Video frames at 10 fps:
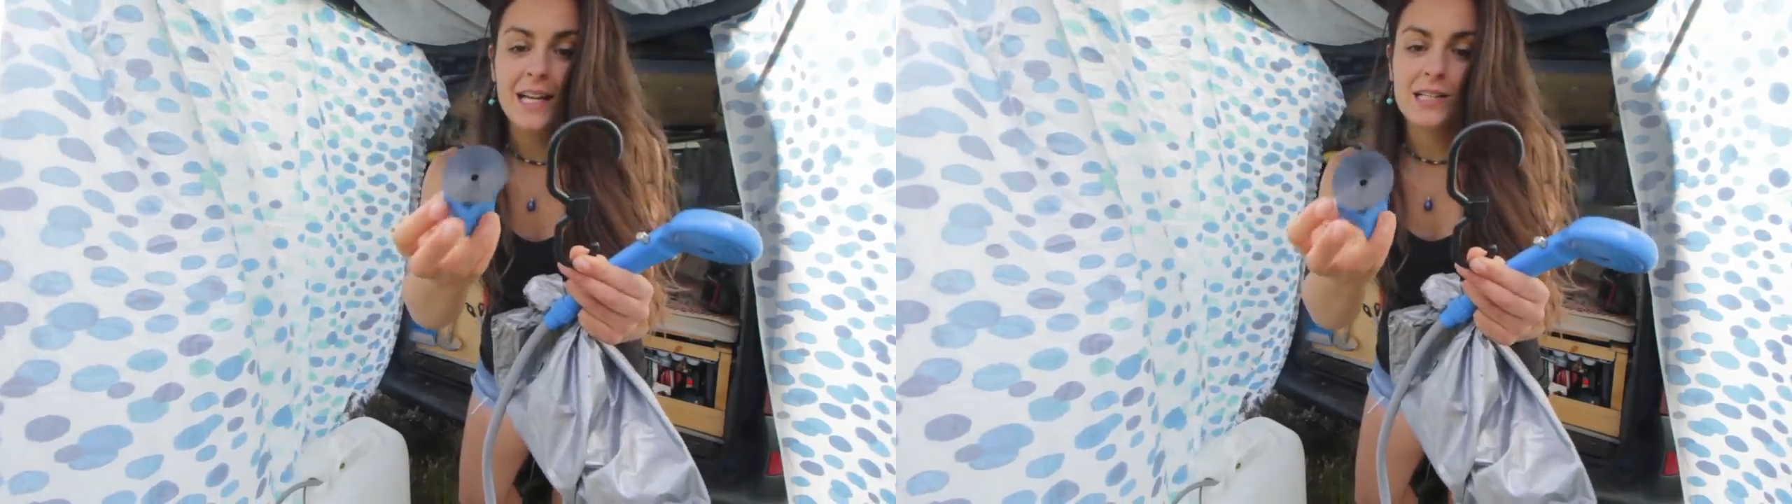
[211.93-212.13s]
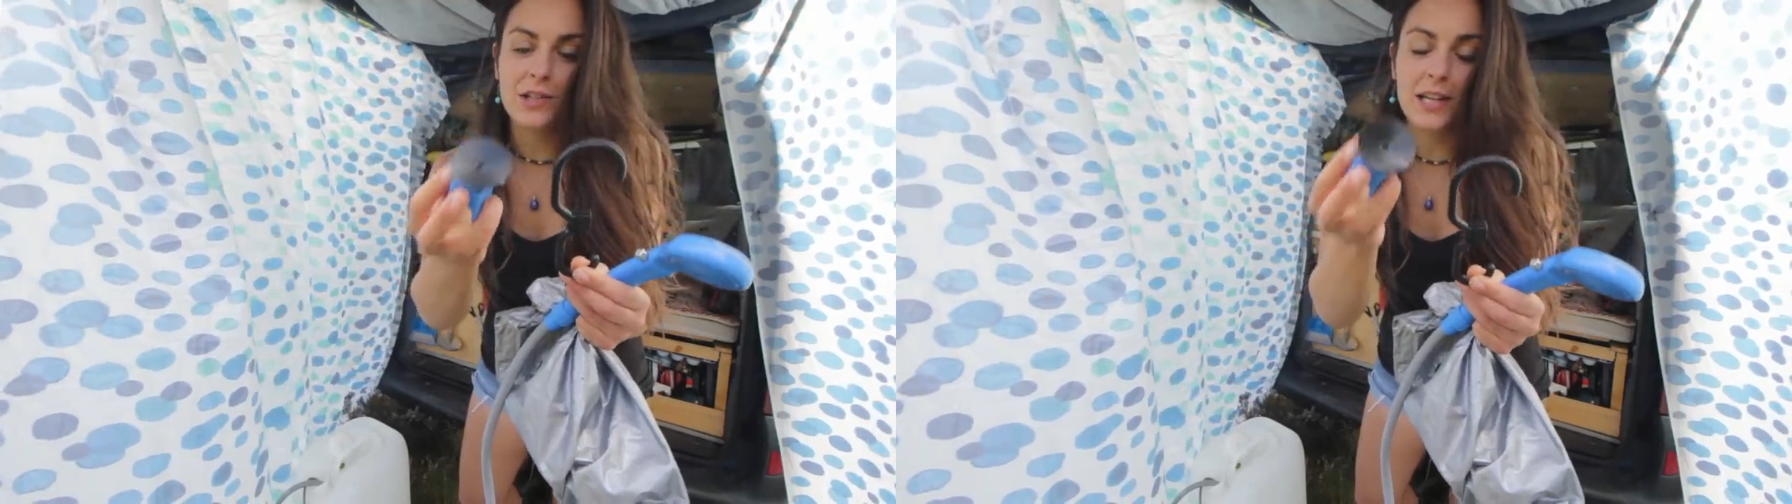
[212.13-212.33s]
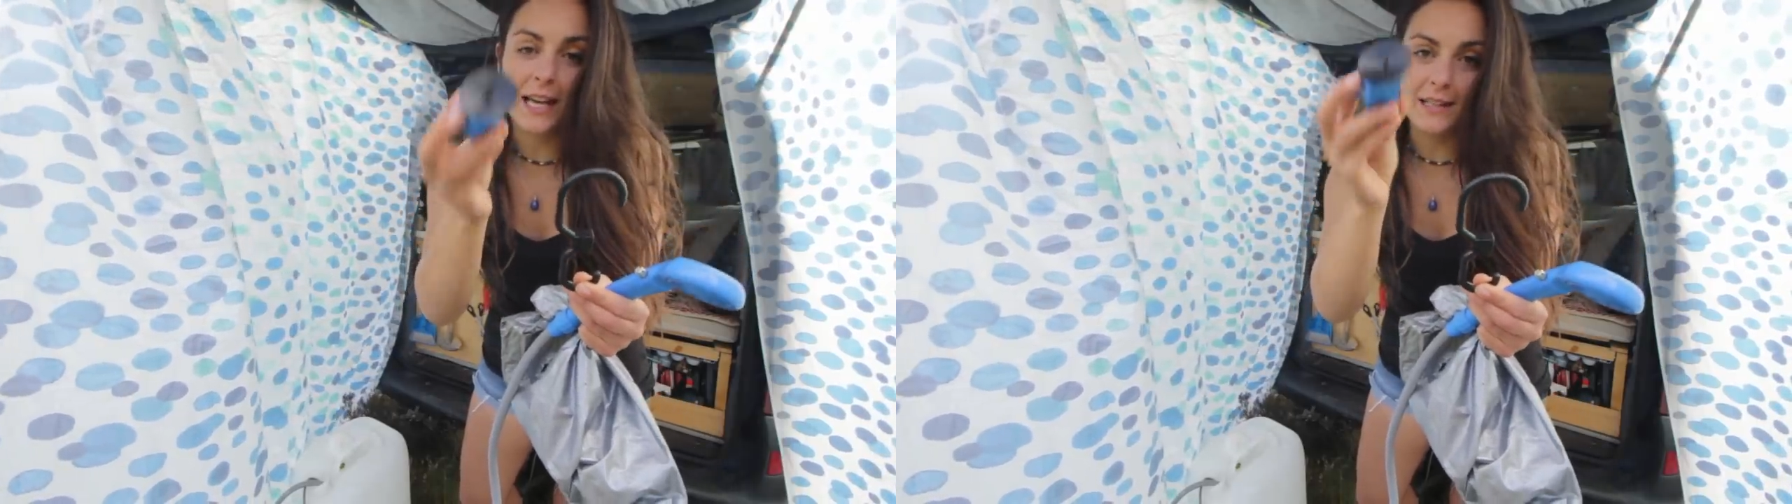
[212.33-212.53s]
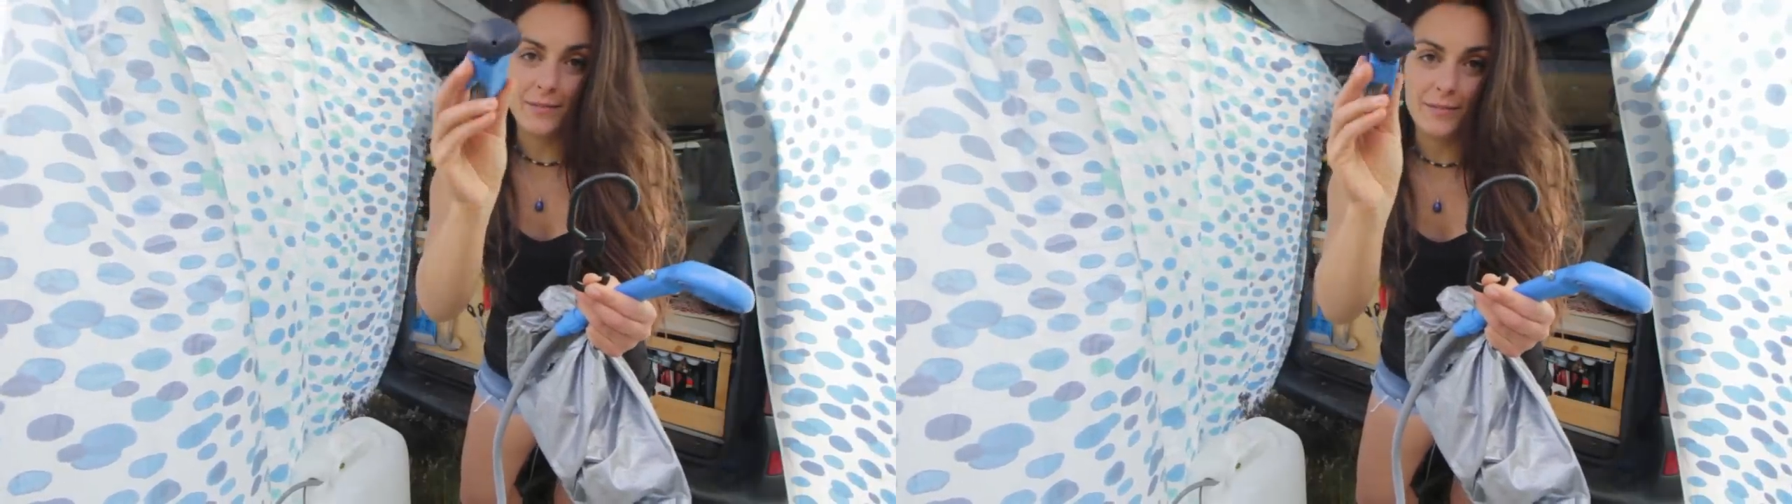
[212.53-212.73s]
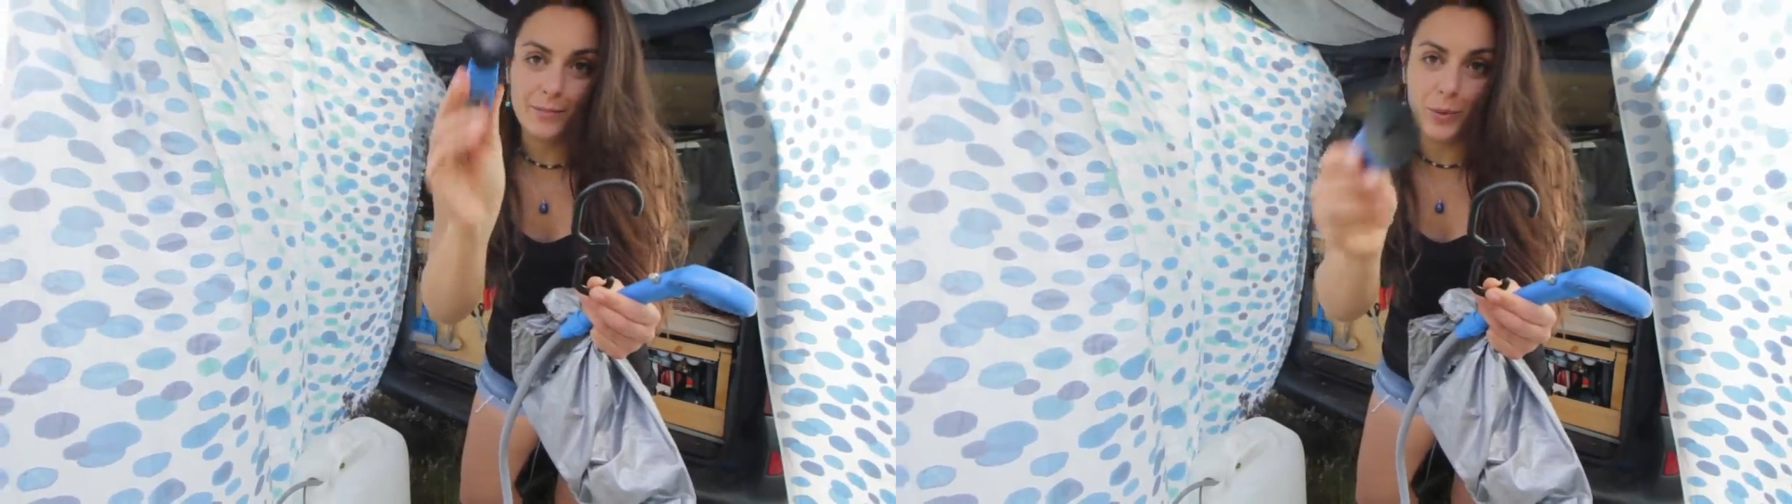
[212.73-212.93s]
So you can
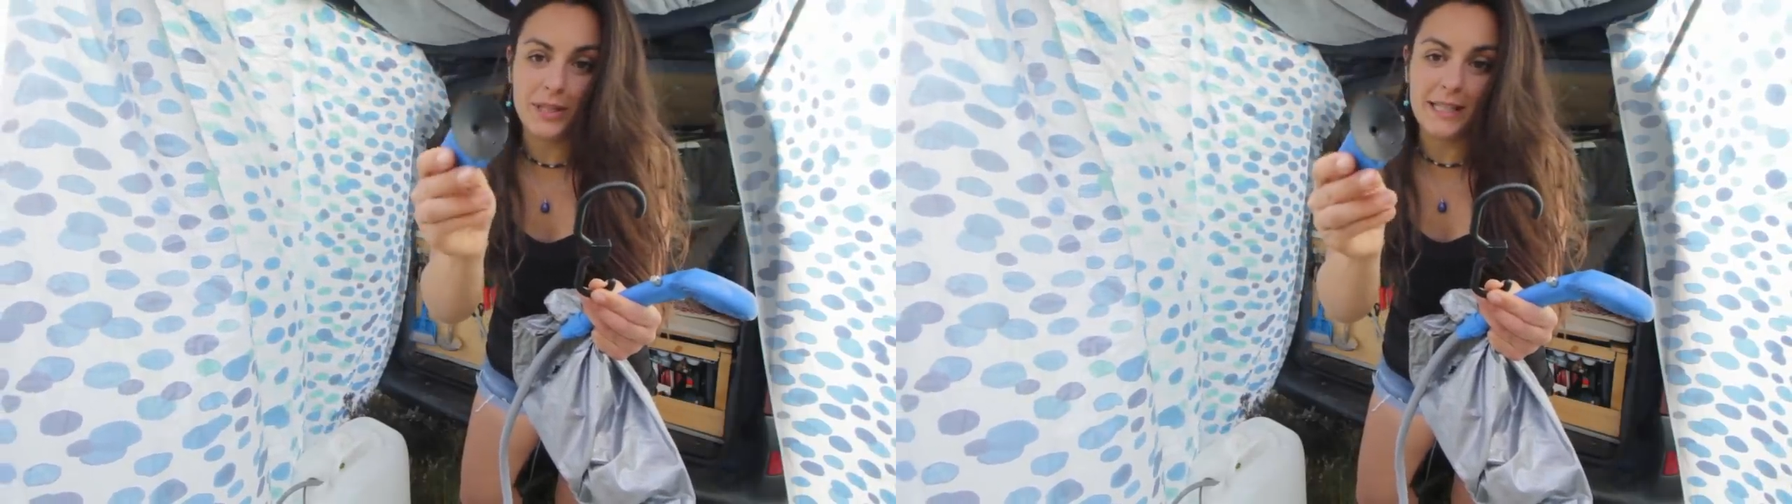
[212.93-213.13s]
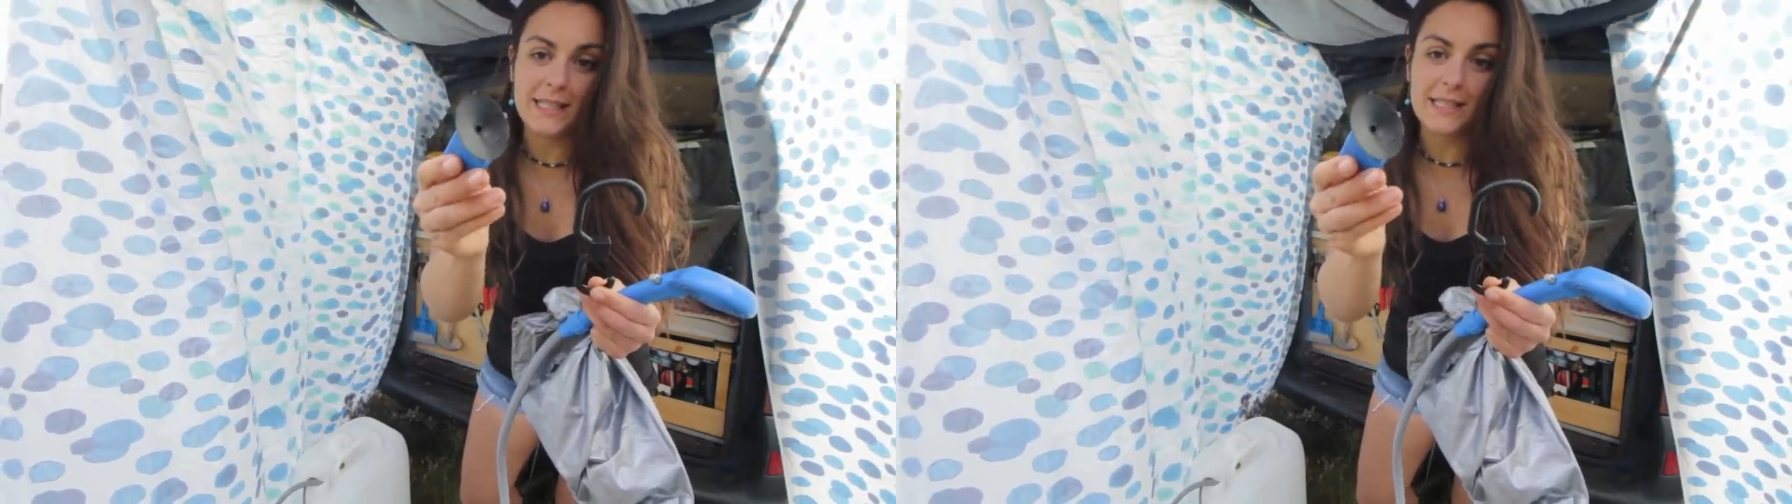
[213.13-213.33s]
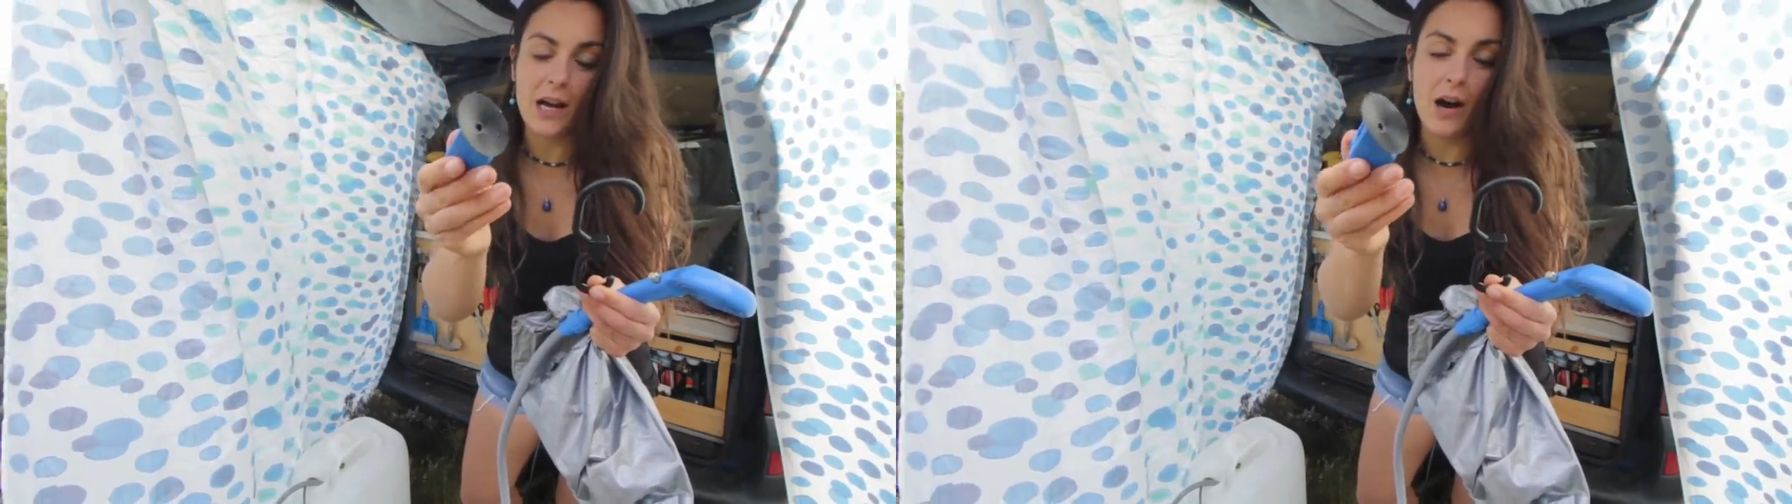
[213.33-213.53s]
put this